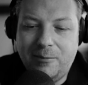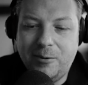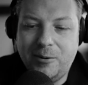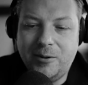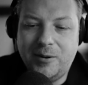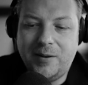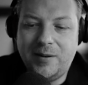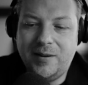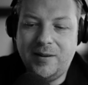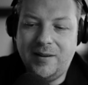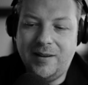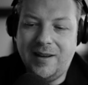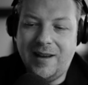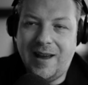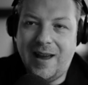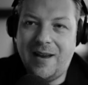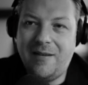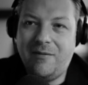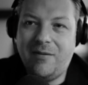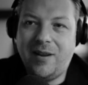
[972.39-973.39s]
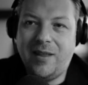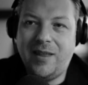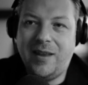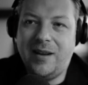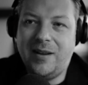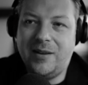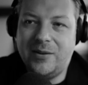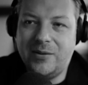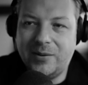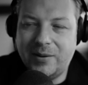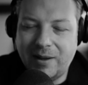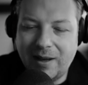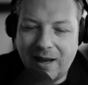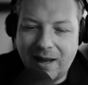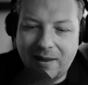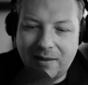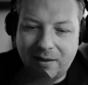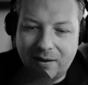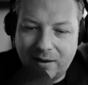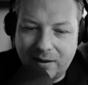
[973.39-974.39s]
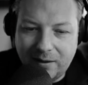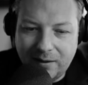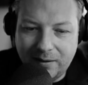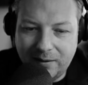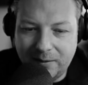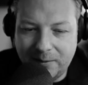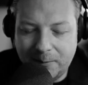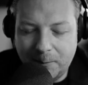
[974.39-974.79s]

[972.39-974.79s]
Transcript: put everything together,